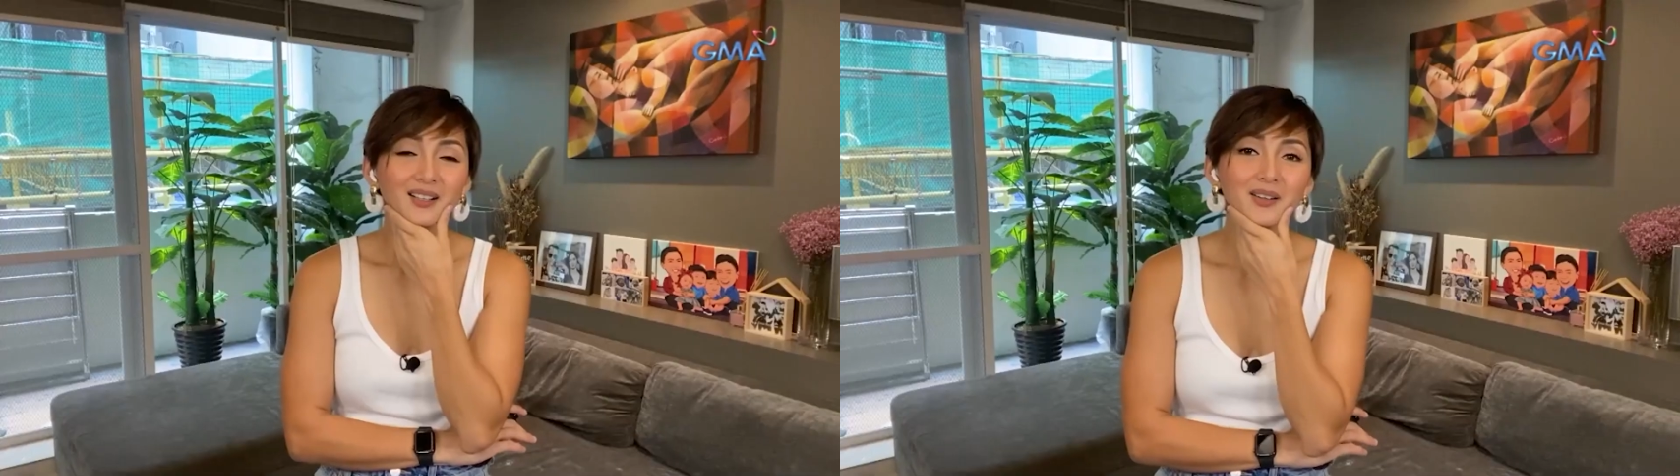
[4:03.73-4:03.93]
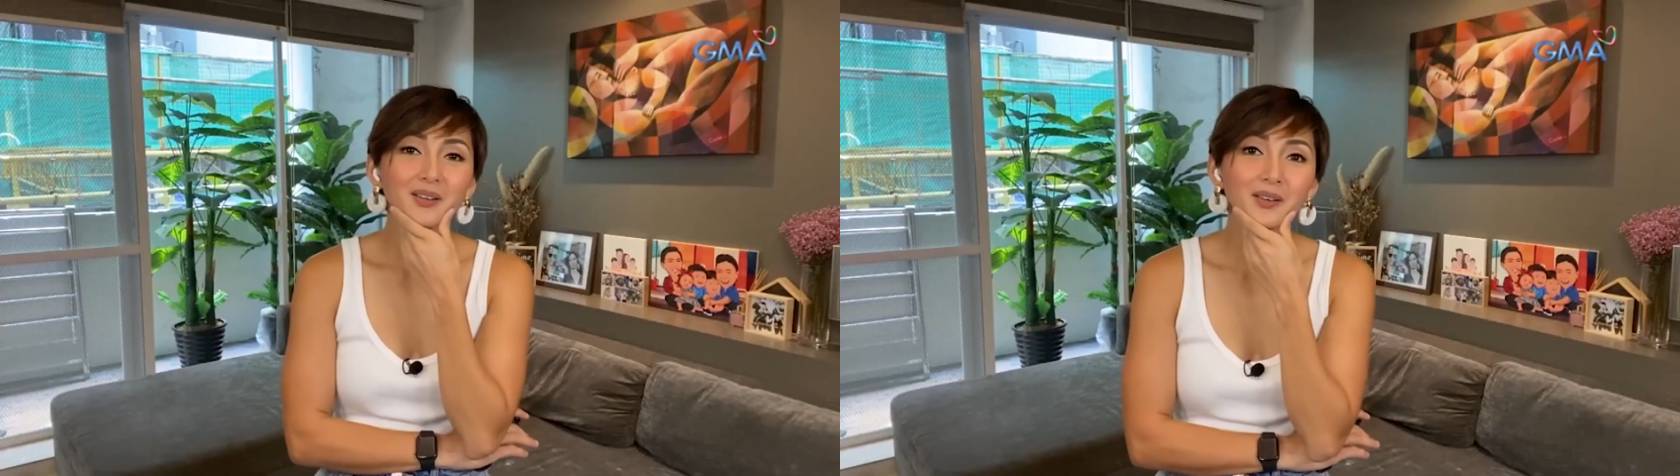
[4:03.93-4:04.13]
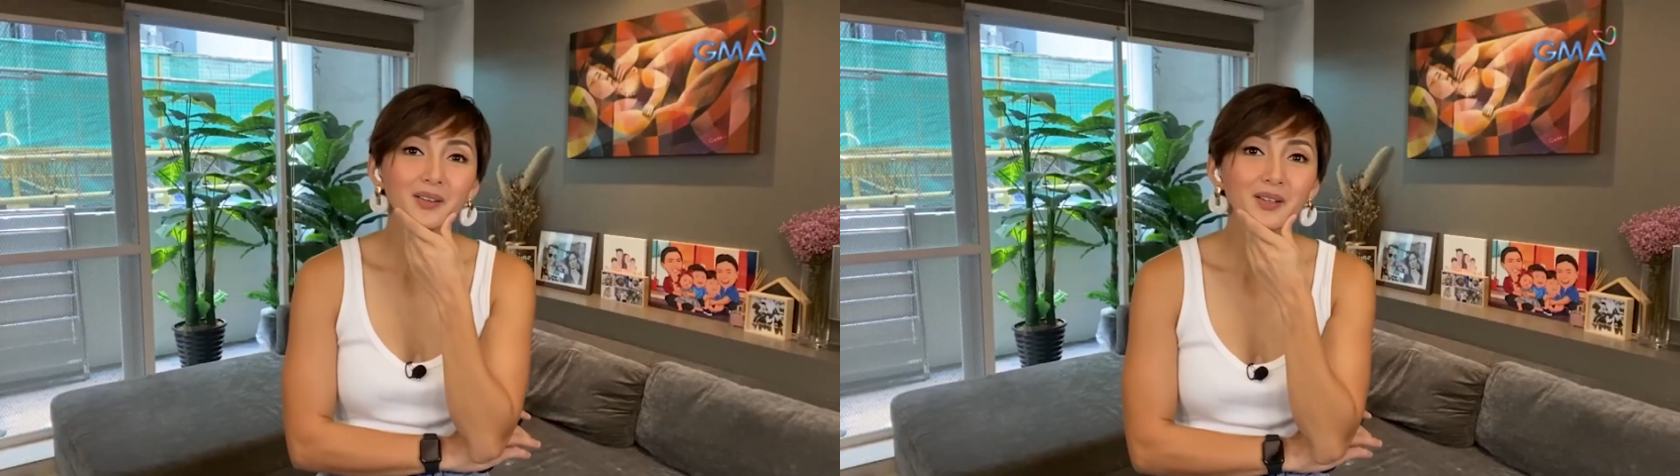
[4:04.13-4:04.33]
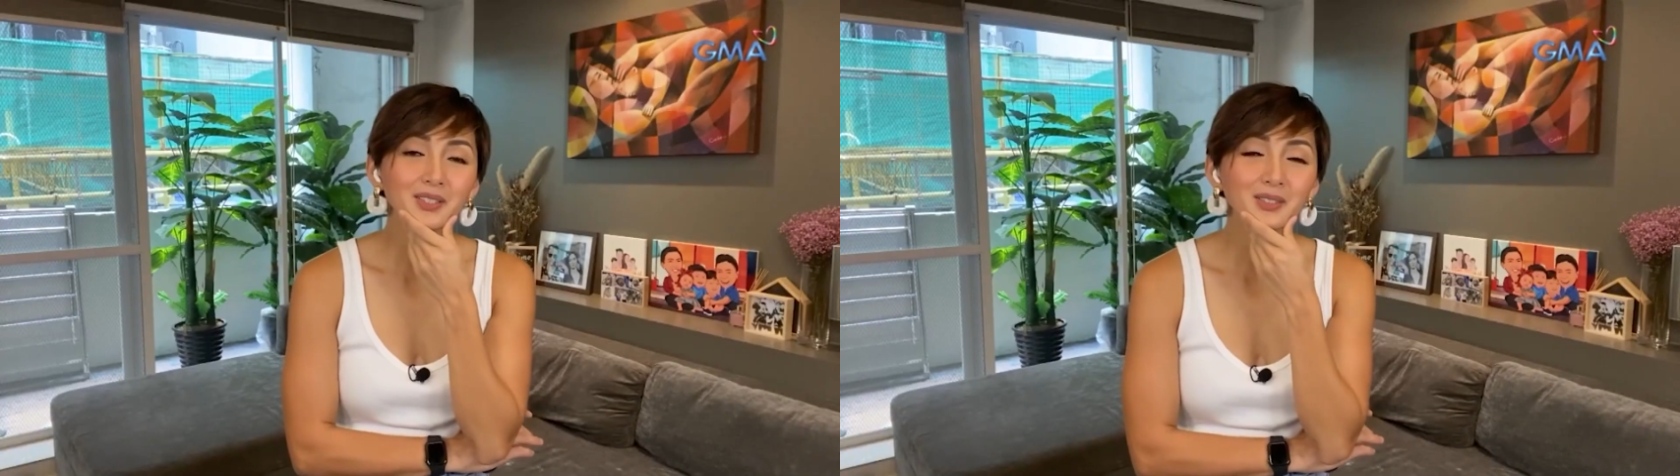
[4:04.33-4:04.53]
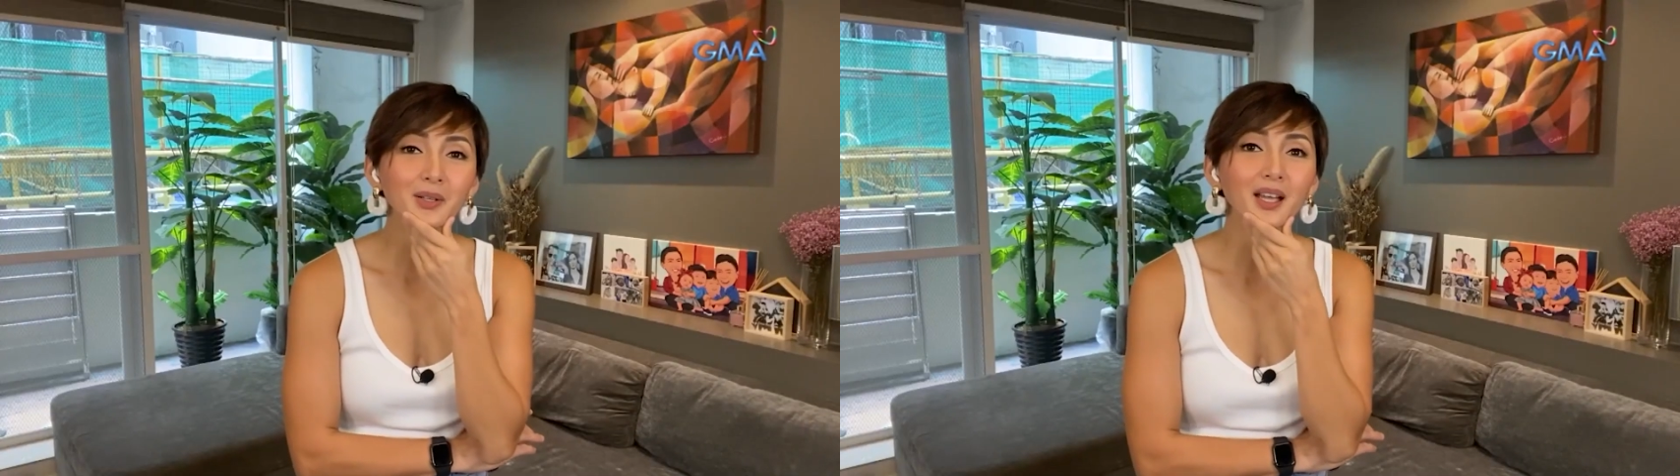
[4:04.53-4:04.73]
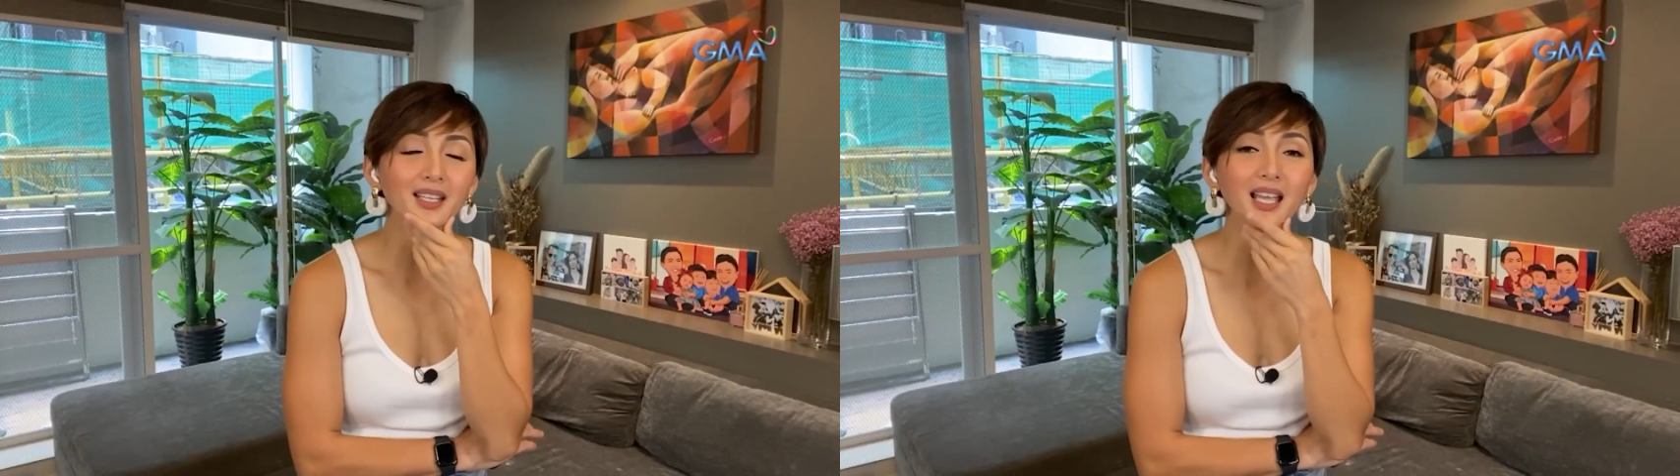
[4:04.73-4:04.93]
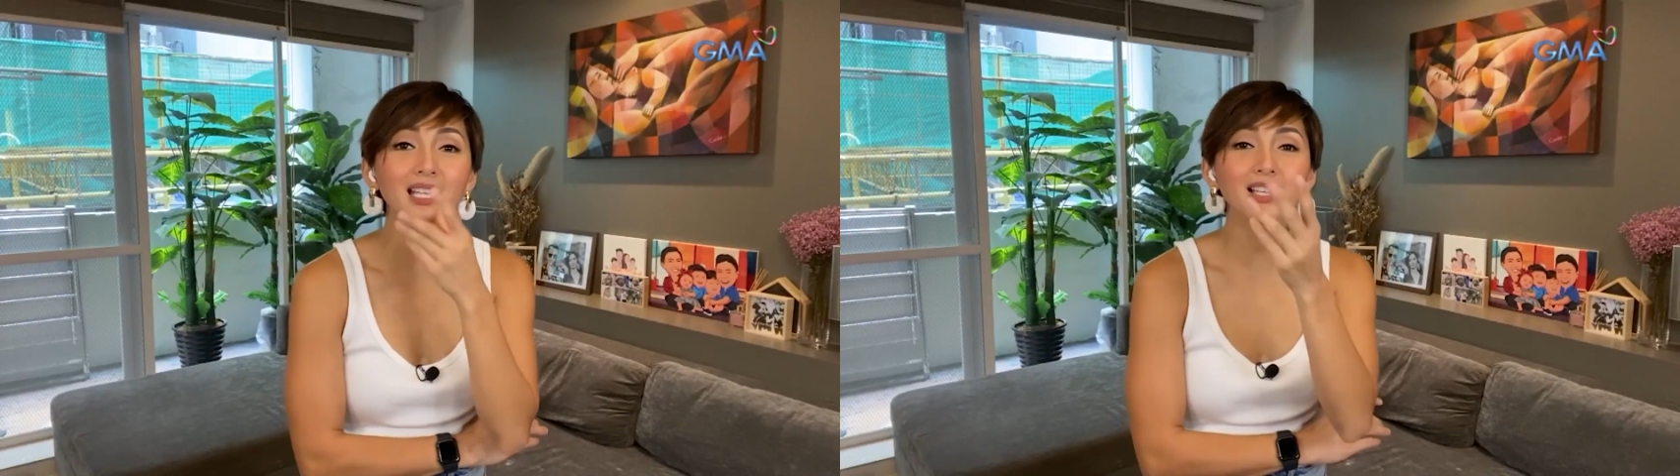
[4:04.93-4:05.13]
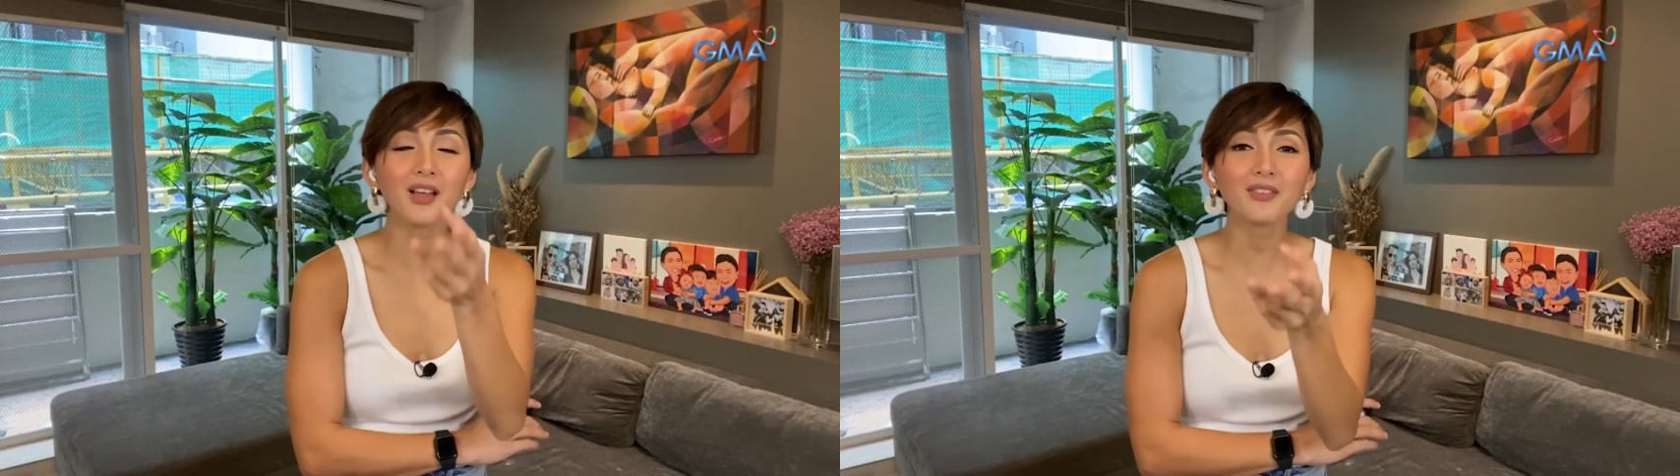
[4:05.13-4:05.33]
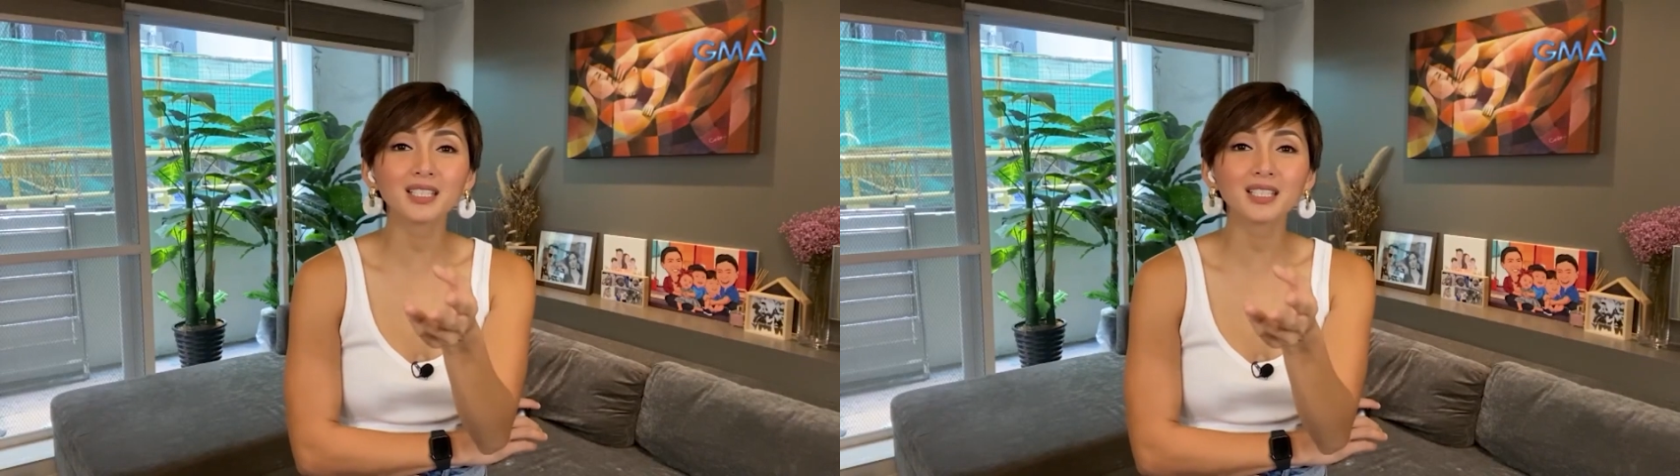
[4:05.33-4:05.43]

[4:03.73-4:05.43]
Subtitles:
Oo. So, I love